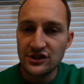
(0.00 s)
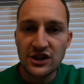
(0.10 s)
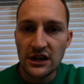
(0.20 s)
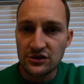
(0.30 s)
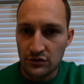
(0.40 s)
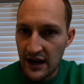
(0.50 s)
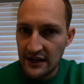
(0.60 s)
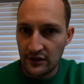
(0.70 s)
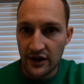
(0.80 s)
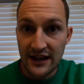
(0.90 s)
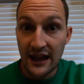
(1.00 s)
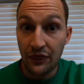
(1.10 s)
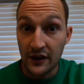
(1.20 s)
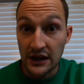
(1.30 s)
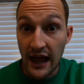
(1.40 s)
got the regular. I didn't get
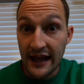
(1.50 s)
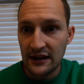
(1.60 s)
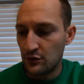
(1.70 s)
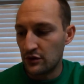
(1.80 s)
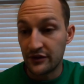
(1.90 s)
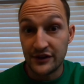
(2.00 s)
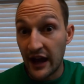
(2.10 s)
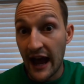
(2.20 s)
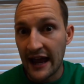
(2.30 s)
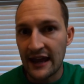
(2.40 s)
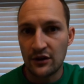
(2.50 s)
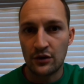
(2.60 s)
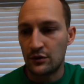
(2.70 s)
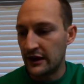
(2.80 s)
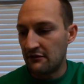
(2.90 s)
the light or the diet
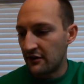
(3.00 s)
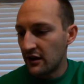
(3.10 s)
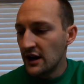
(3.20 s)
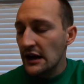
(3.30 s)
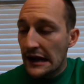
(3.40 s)
or whatever.